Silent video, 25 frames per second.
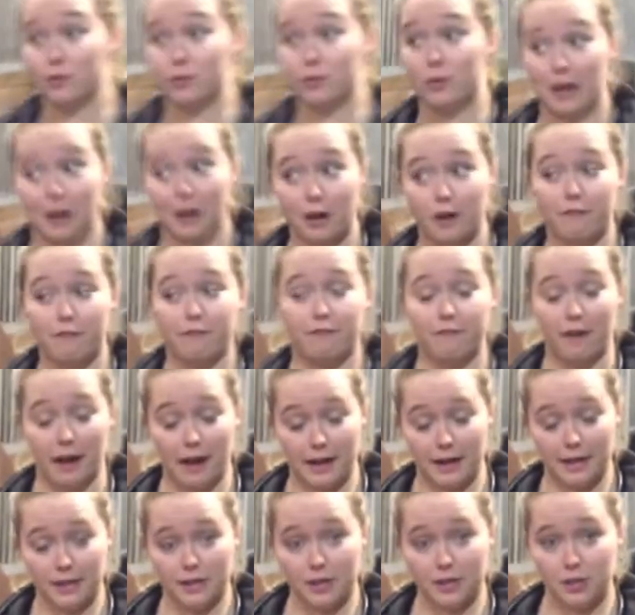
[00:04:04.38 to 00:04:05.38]
you cannot
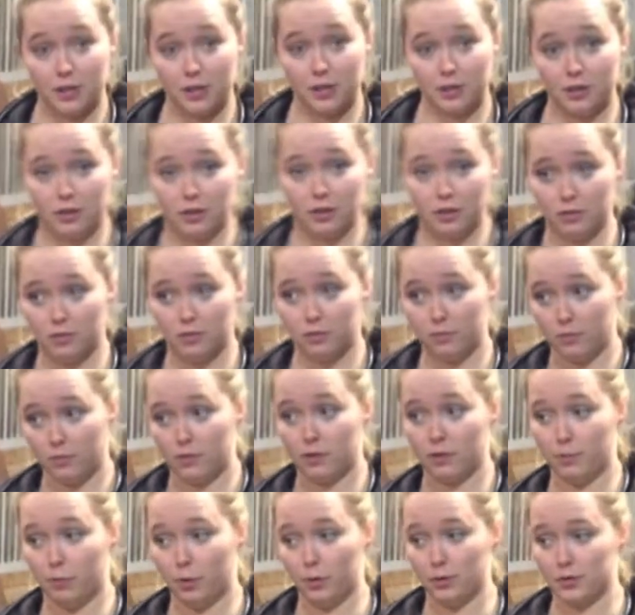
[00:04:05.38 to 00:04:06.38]
find
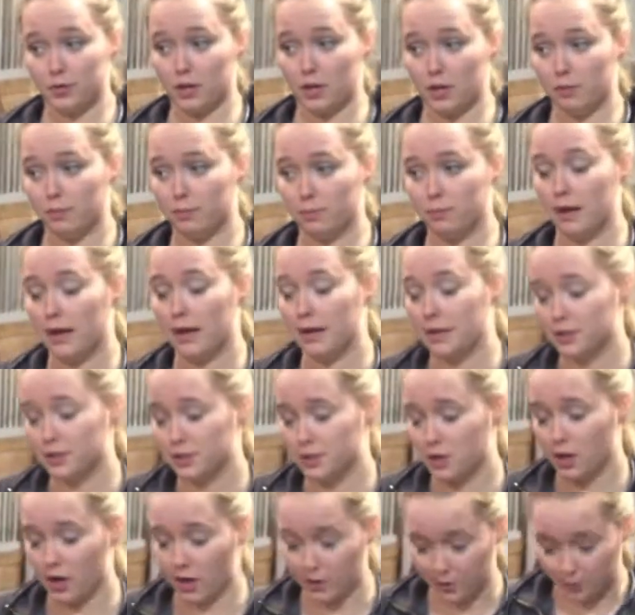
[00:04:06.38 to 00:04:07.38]
the pulse
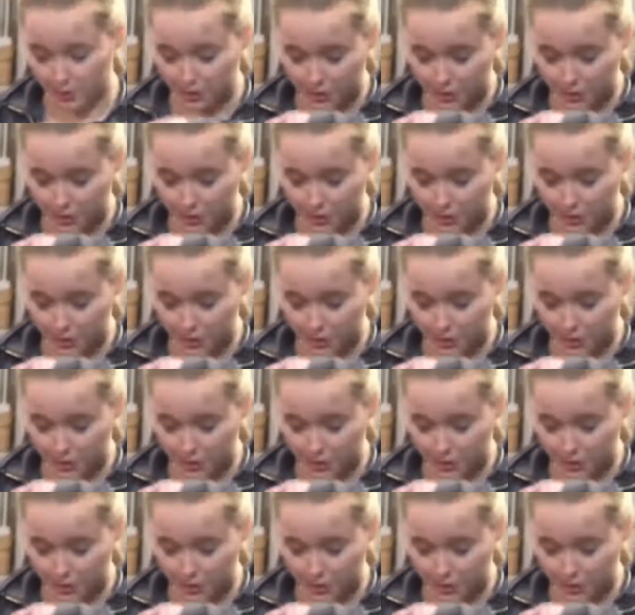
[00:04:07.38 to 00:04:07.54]
under